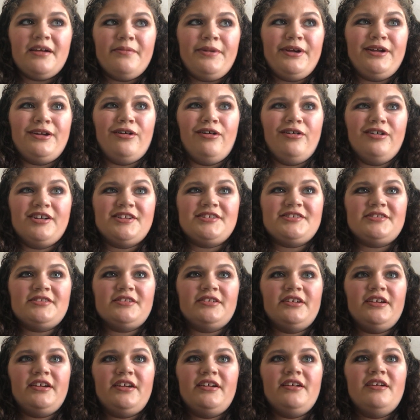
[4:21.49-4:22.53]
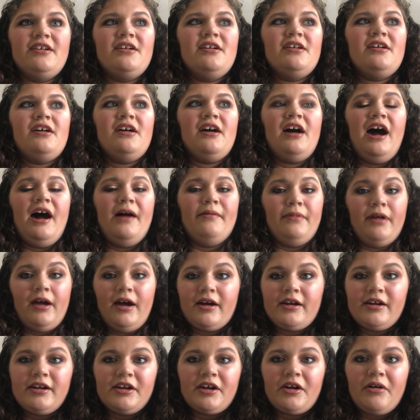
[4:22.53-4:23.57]
I mean, honestly, I'm
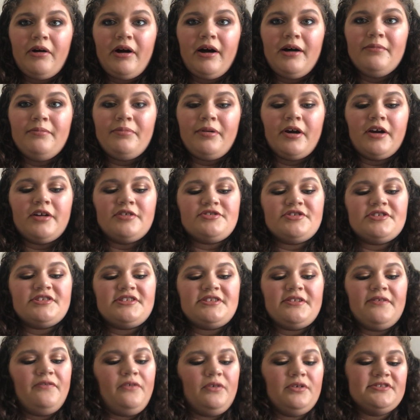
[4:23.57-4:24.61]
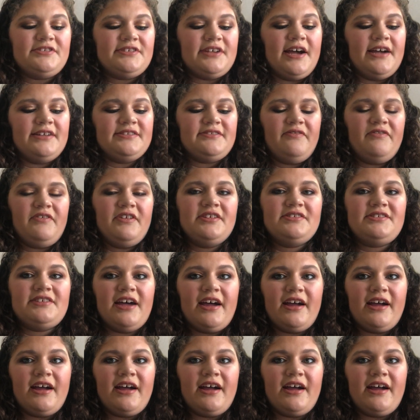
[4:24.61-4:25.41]
not going to go out and purchase the full size of this.